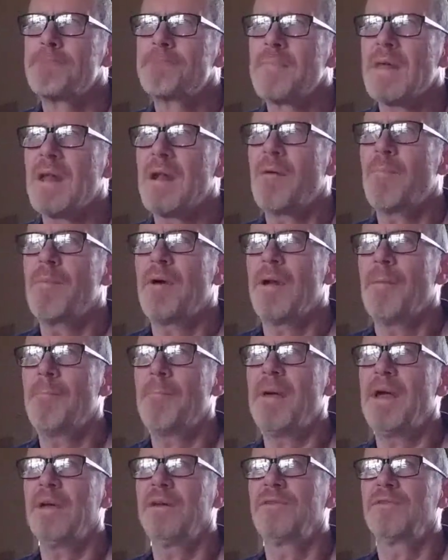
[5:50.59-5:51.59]
And I've been
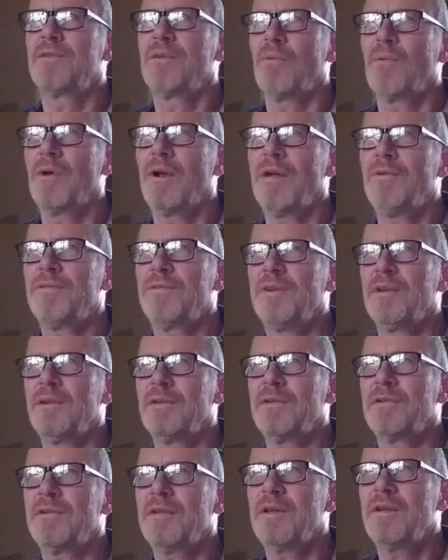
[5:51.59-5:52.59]
amazed at what I've
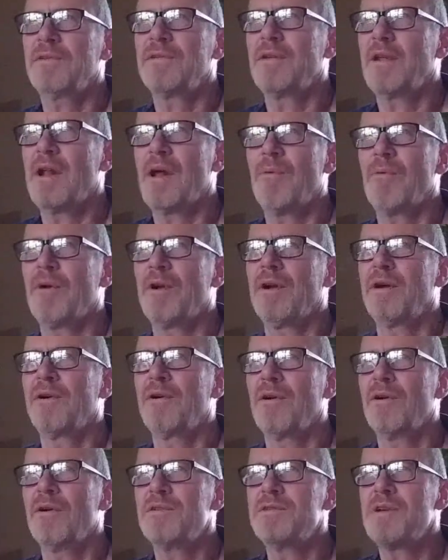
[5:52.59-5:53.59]
seen since, and I would
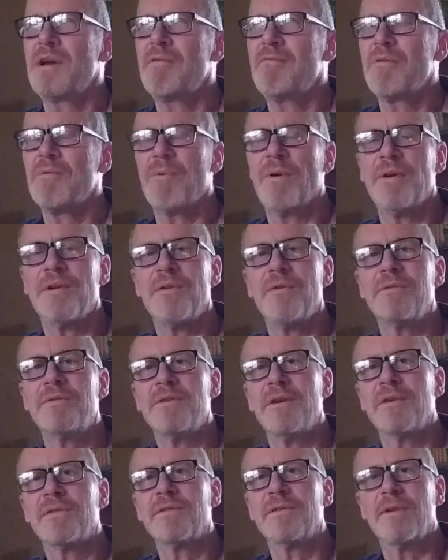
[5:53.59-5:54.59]
encourage everyone to
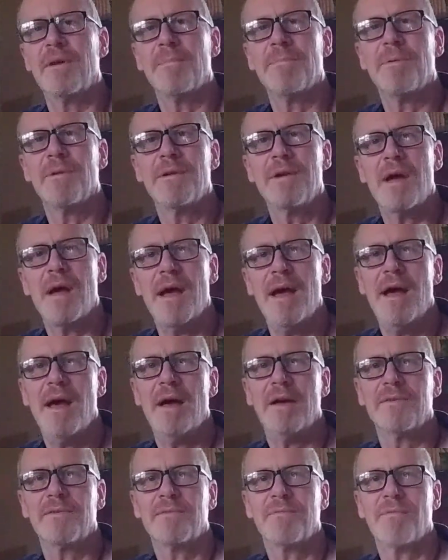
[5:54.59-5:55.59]
just simply
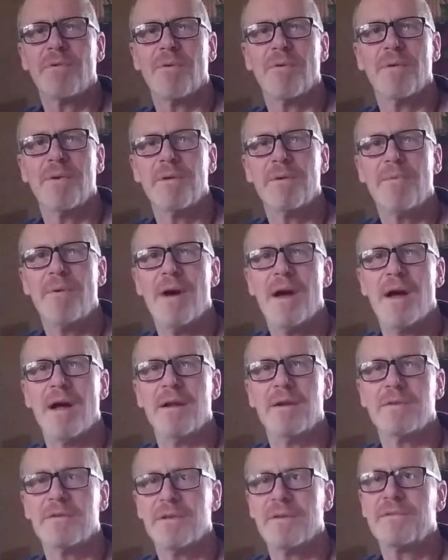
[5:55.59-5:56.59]
ask for what you want.
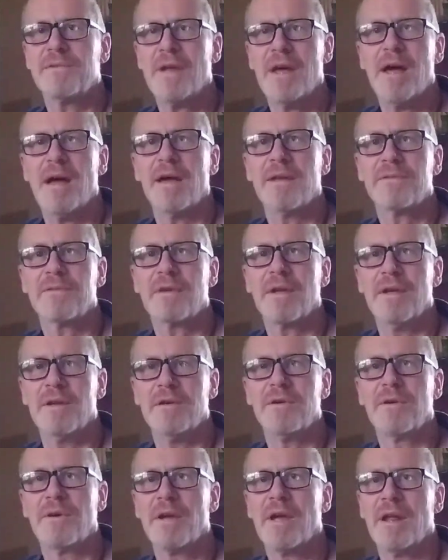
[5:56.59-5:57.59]
Just ask, and
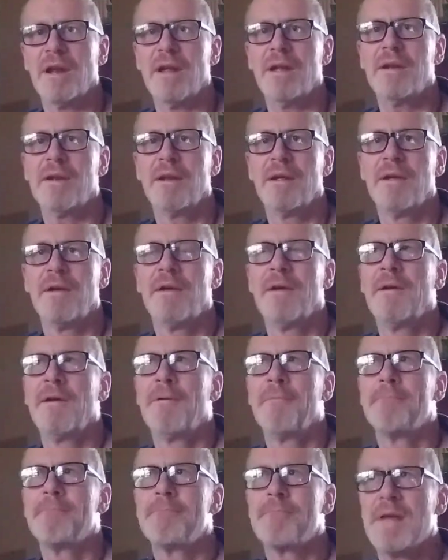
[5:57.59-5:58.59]
you'll get it.
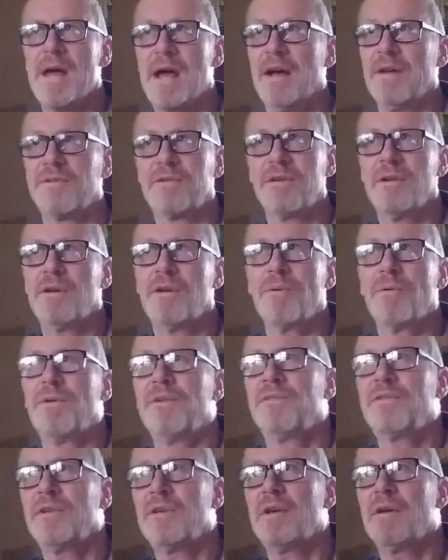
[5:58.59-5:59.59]
Ask, and you'll
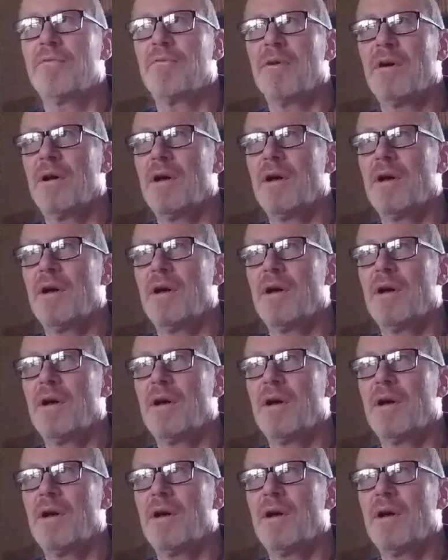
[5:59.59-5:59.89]
receive.